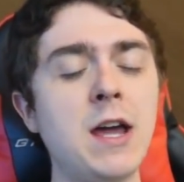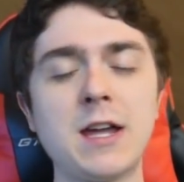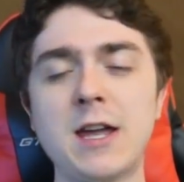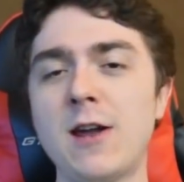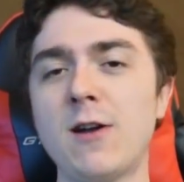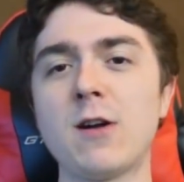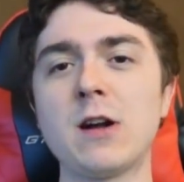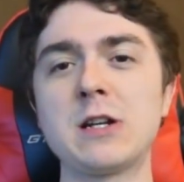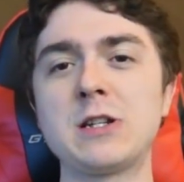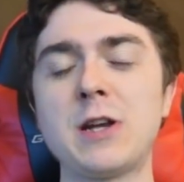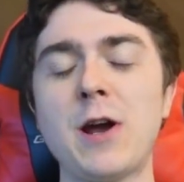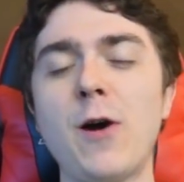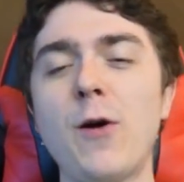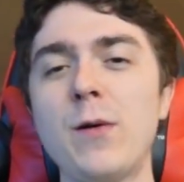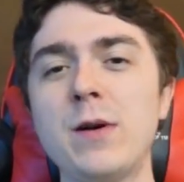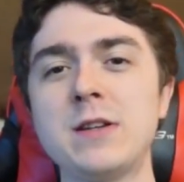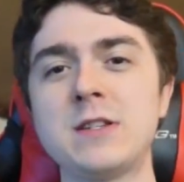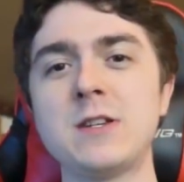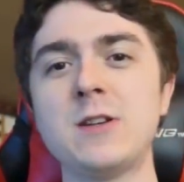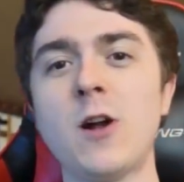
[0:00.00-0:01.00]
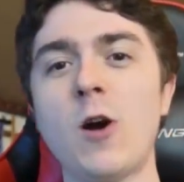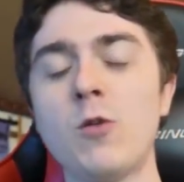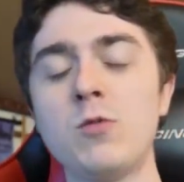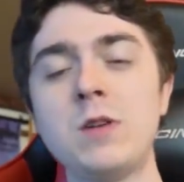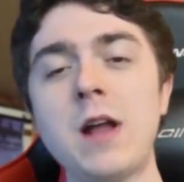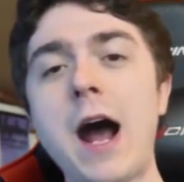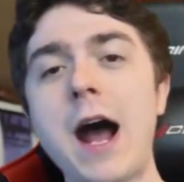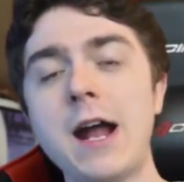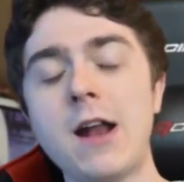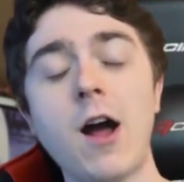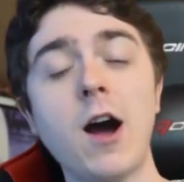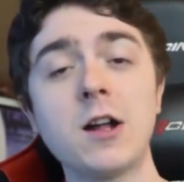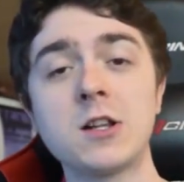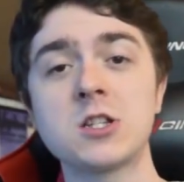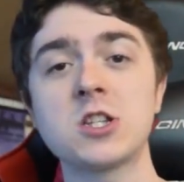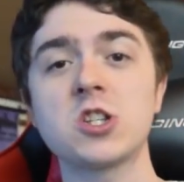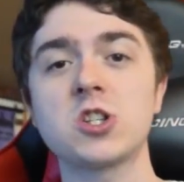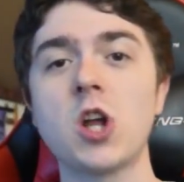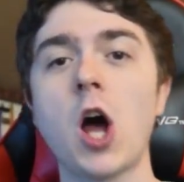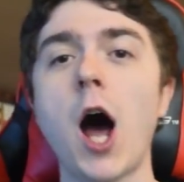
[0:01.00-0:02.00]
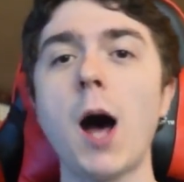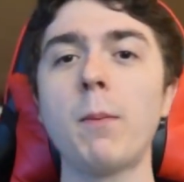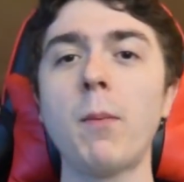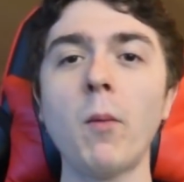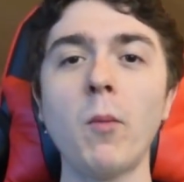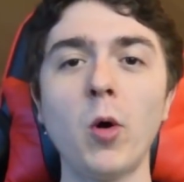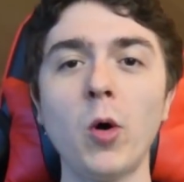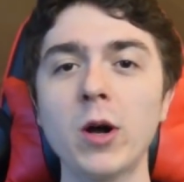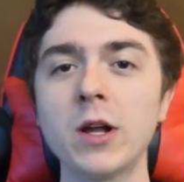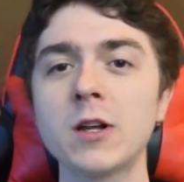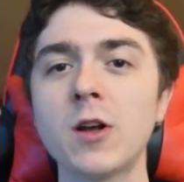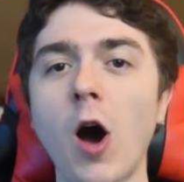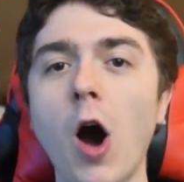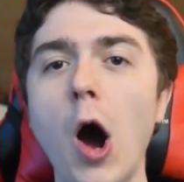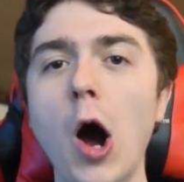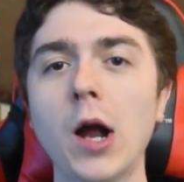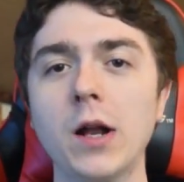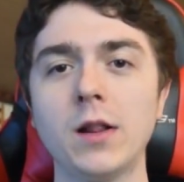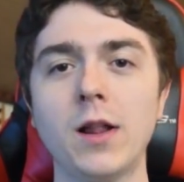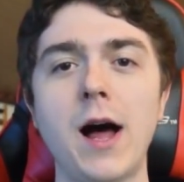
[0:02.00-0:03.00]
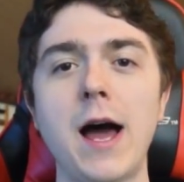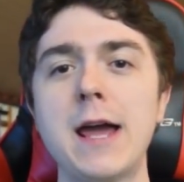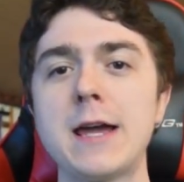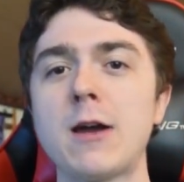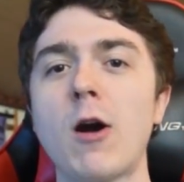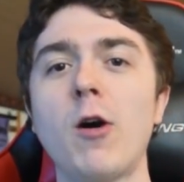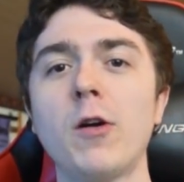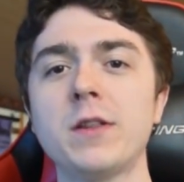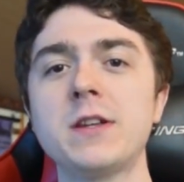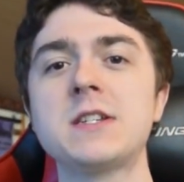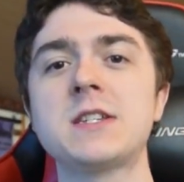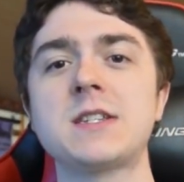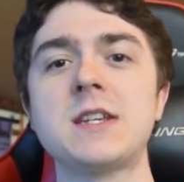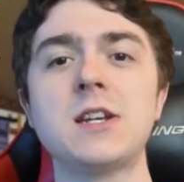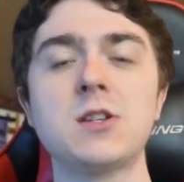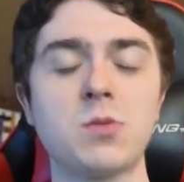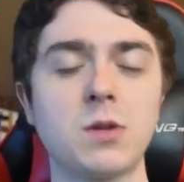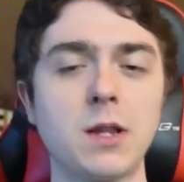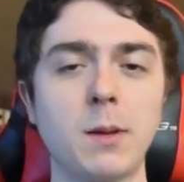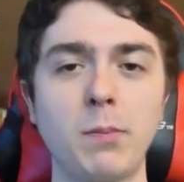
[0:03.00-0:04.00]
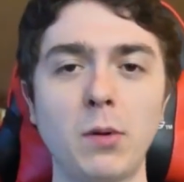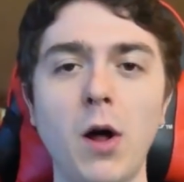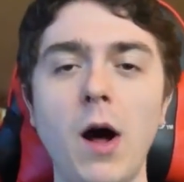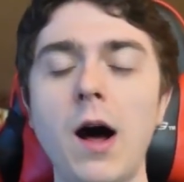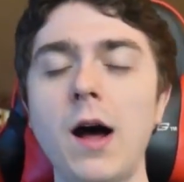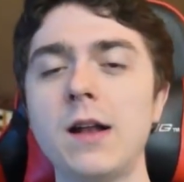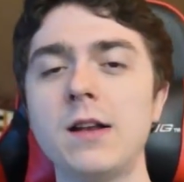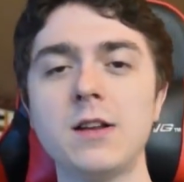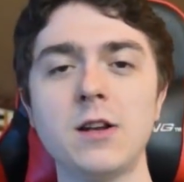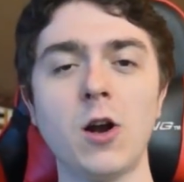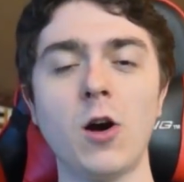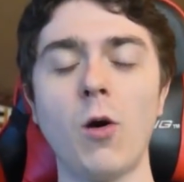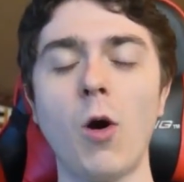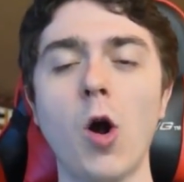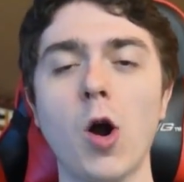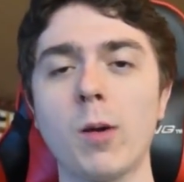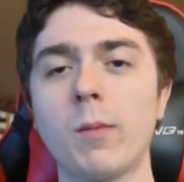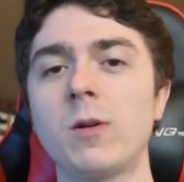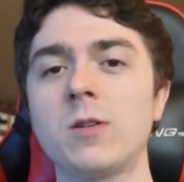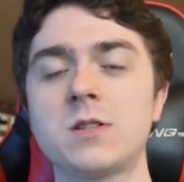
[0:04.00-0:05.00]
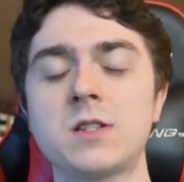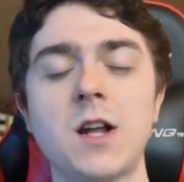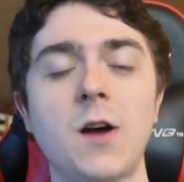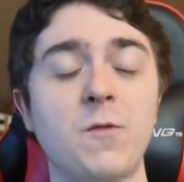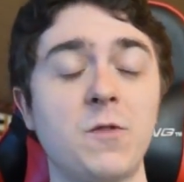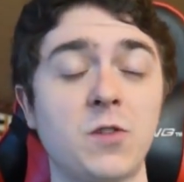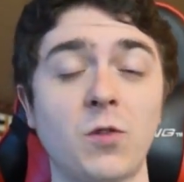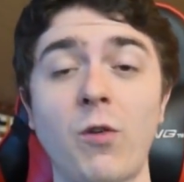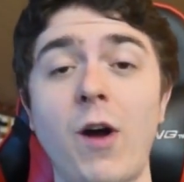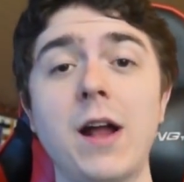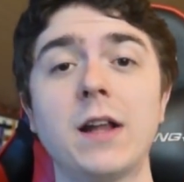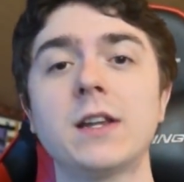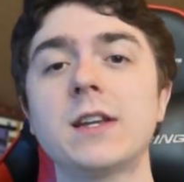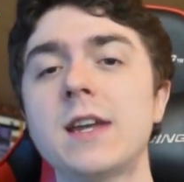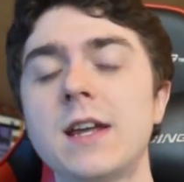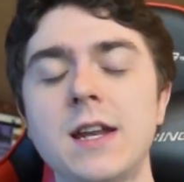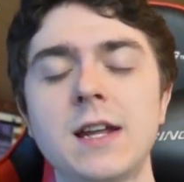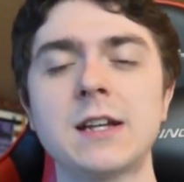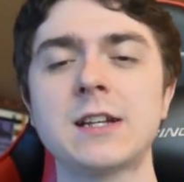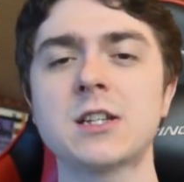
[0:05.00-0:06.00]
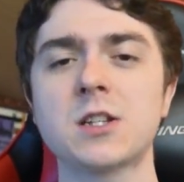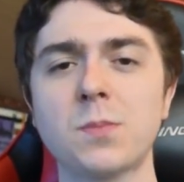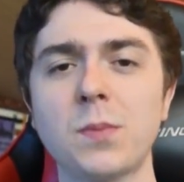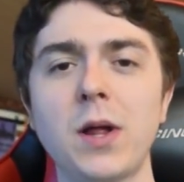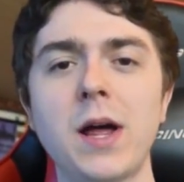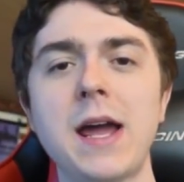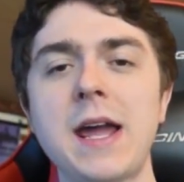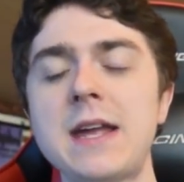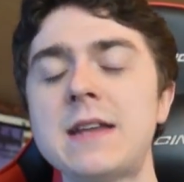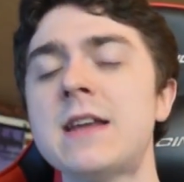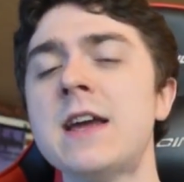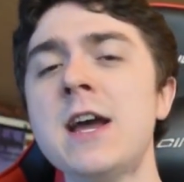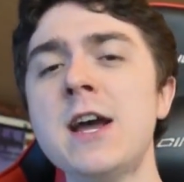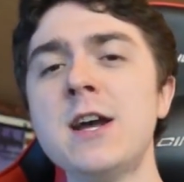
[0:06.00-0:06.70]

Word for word: Kirito is, you know, not unstoppable and godlike. All these things with the plot, you know, armor and stuff is finally getting explained